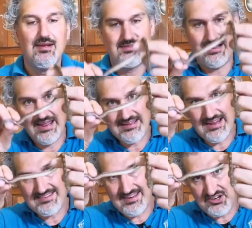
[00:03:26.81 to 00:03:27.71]
Now, like
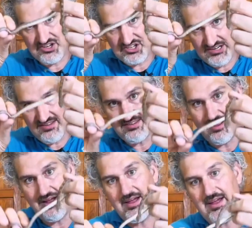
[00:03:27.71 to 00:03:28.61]
I said, she
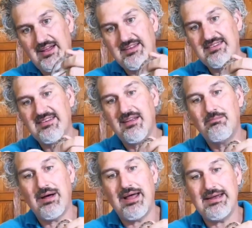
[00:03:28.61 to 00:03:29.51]
does
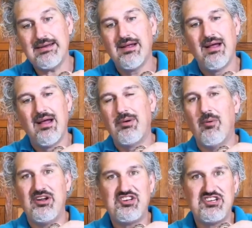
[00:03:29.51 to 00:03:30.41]
bite, but
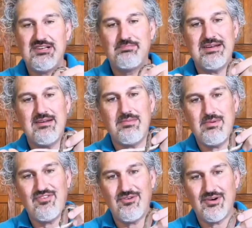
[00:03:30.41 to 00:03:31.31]
when she's bitten me
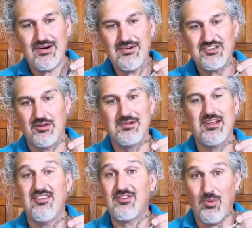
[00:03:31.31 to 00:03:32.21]
before, she's only
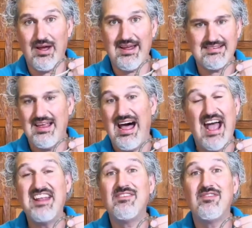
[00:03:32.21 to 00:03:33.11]
done it twice,
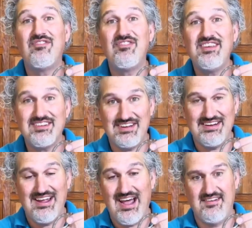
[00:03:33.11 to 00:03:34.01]
I didn't even feel
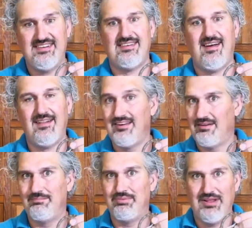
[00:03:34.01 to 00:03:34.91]
it. I just saw a
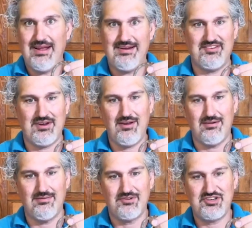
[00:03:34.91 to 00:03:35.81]
little blood and I was like,
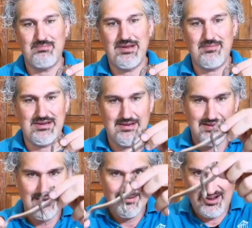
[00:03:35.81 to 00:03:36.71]
oh, she bit me.
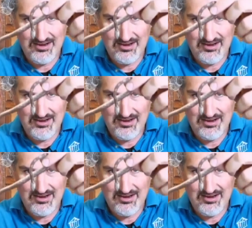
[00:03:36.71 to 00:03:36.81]
Now, you